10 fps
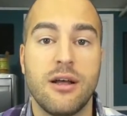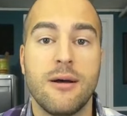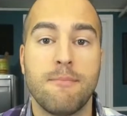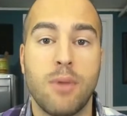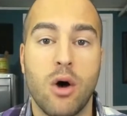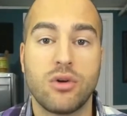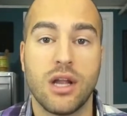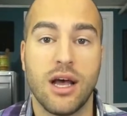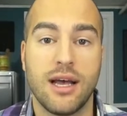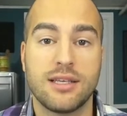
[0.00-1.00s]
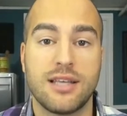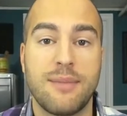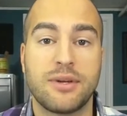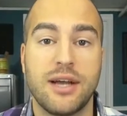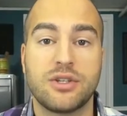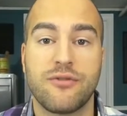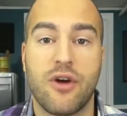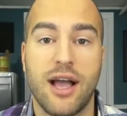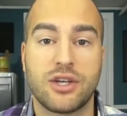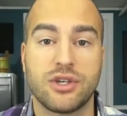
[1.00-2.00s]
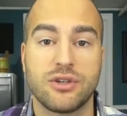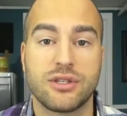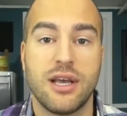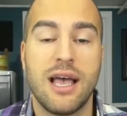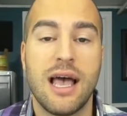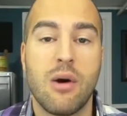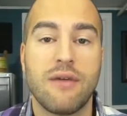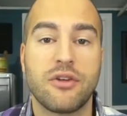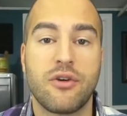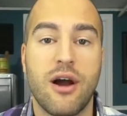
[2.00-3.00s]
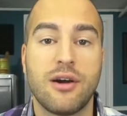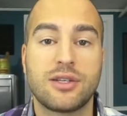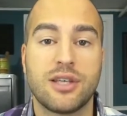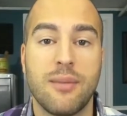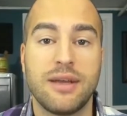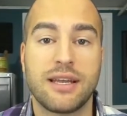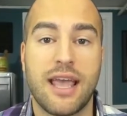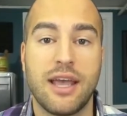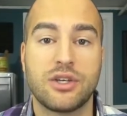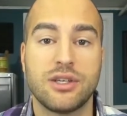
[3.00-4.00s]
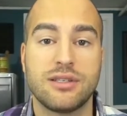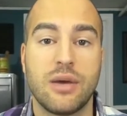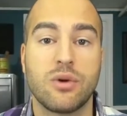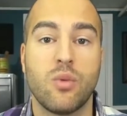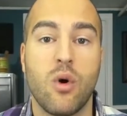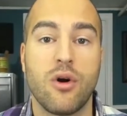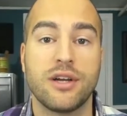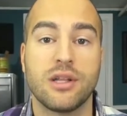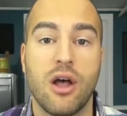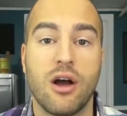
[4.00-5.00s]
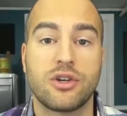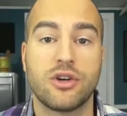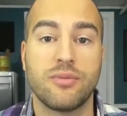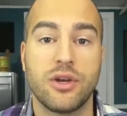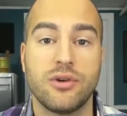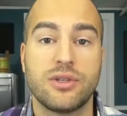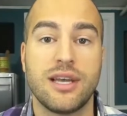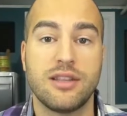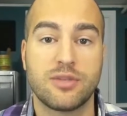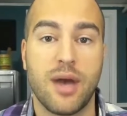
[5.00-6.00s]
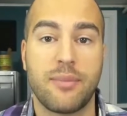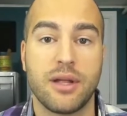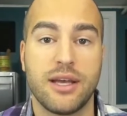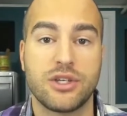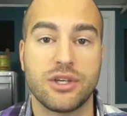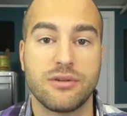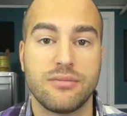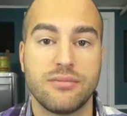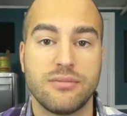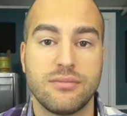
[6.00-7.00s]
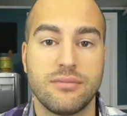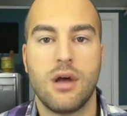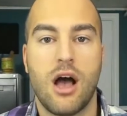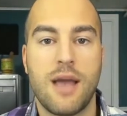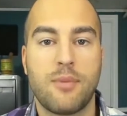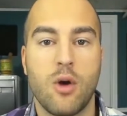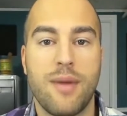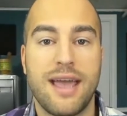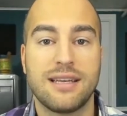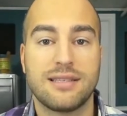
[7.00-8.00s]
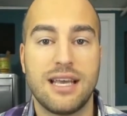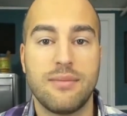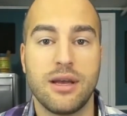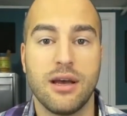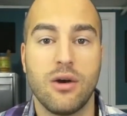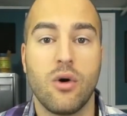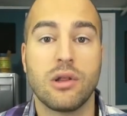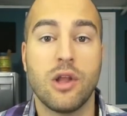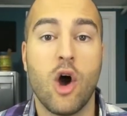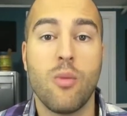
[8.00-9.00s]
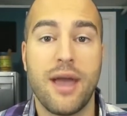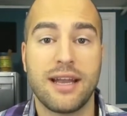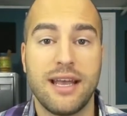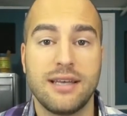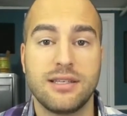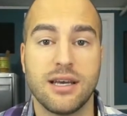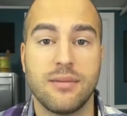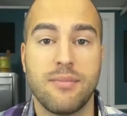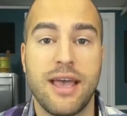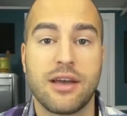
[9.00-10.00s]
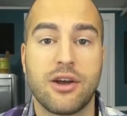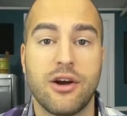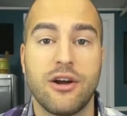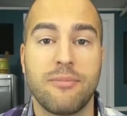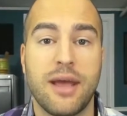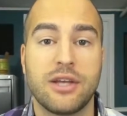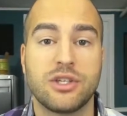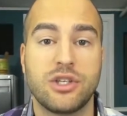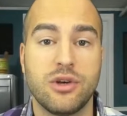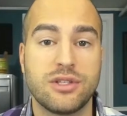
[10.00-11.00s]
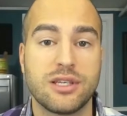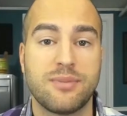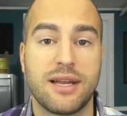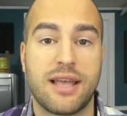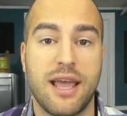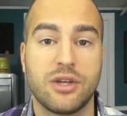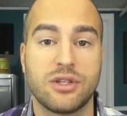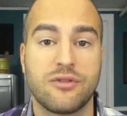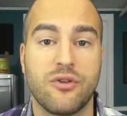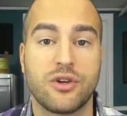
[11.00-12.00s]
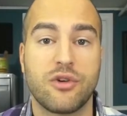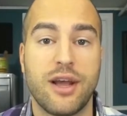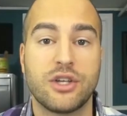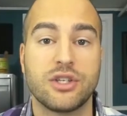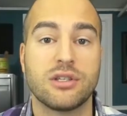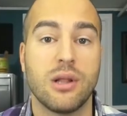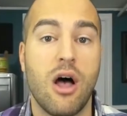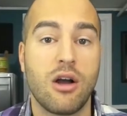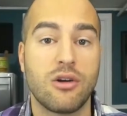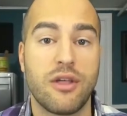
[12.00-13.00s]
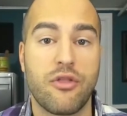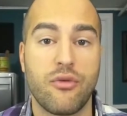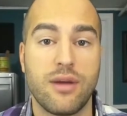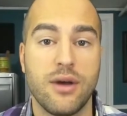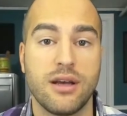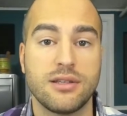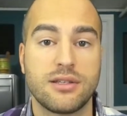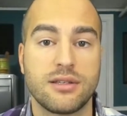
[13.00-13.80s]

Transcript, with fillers: bone loss, and potential fractures. However, there are some indications that would warrant long-term use in this population. Hypomagnesemia or low magnesium may occur in patients using this medication for durations longer than three months.